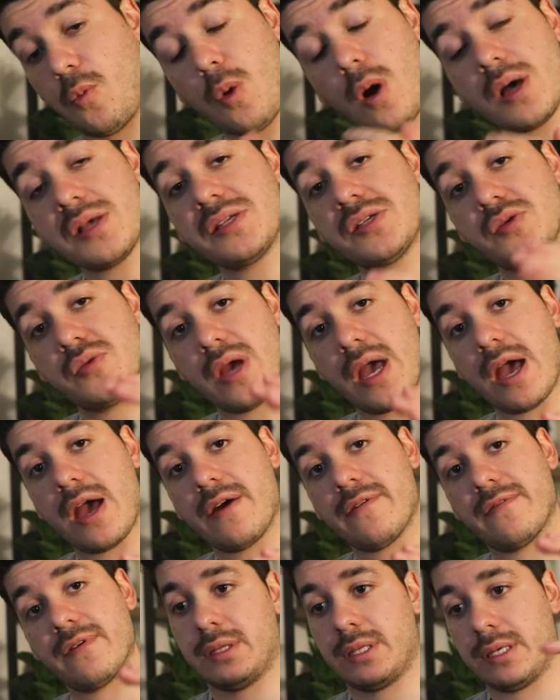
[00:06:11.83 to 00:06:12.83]
Once you
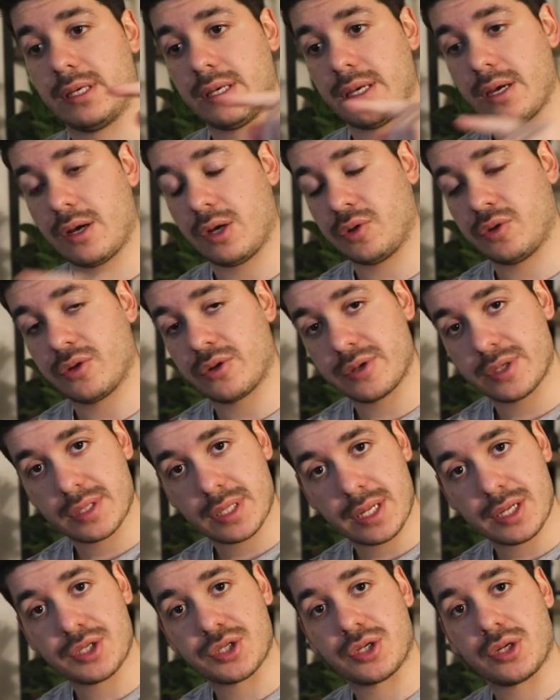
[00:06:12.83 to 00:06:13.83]
have the
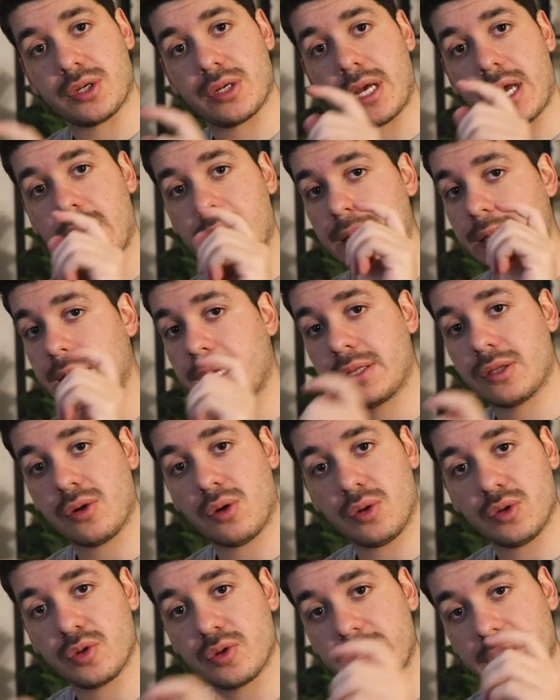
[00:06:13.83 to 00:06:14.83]
authorization and they
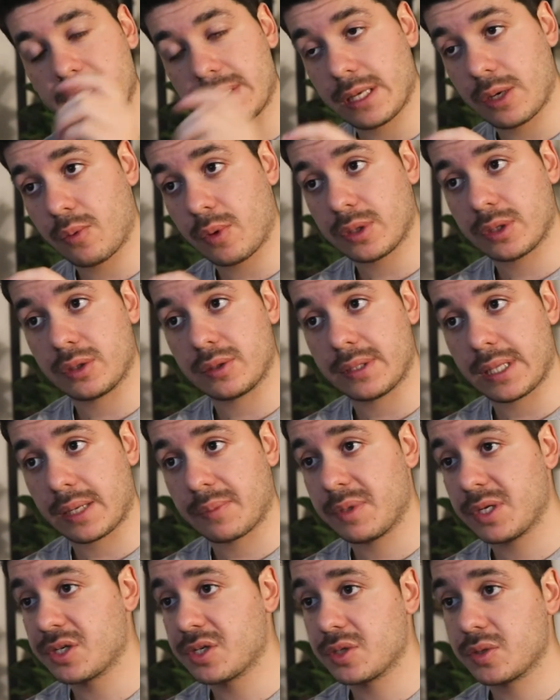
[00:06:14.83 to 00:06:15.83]
told you that they want to take
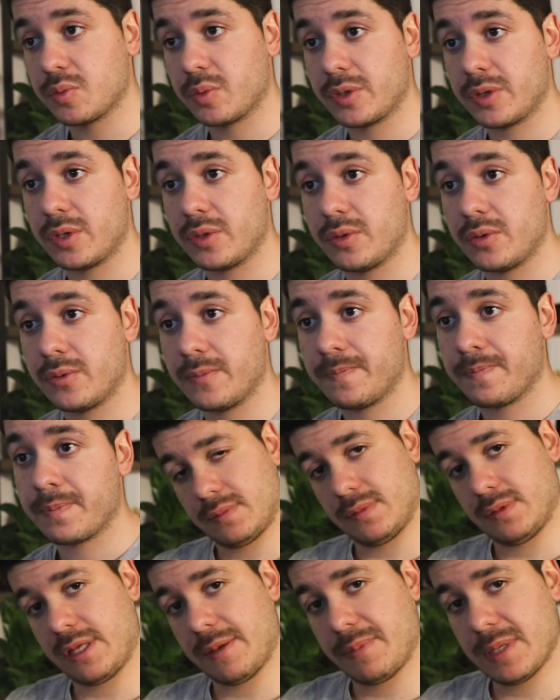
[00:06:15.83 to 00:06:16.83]
pictures with you,
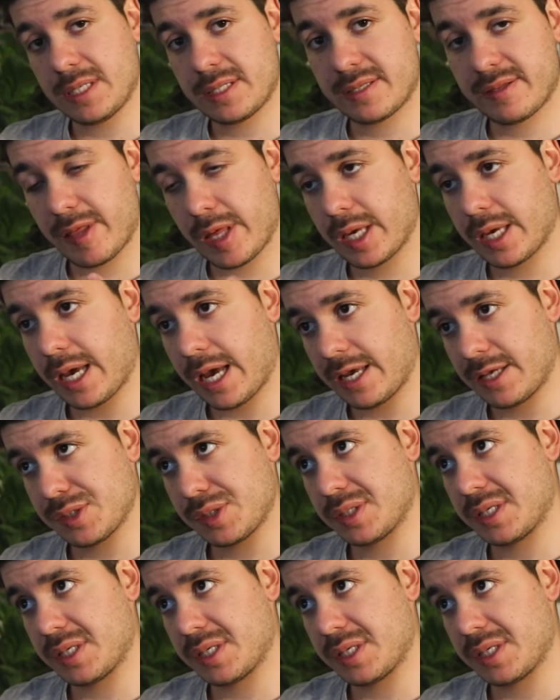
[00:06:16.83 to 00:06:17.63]
the best thing I